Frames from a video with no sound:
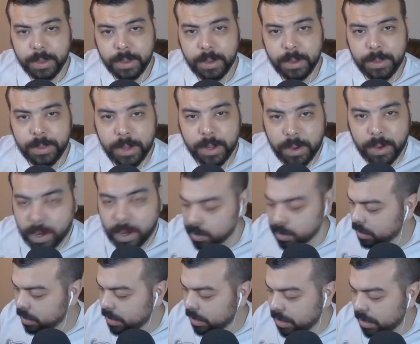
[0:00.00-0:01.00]
a little
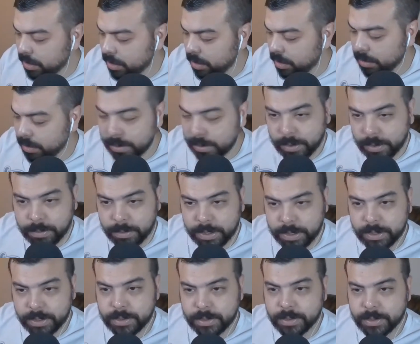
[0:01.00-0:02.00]
honka down there,
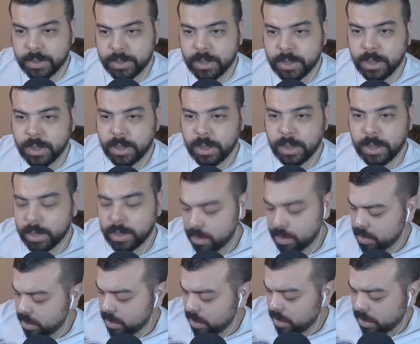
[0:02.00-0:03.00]
Bill.
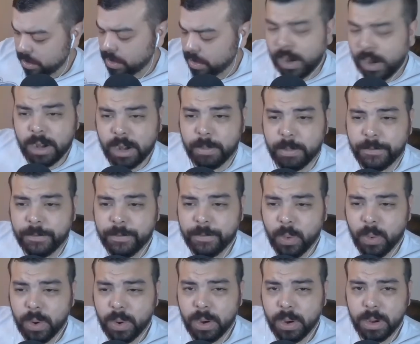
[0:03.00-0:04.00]
Card number
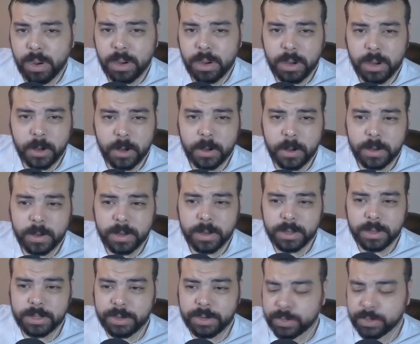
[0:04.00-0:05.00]
four,
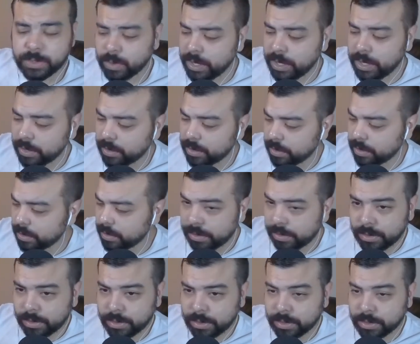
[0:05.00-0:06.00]
series three,
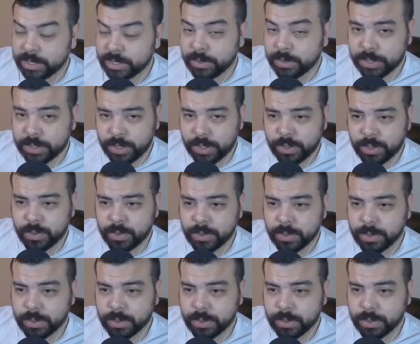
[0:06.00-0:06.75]
series two,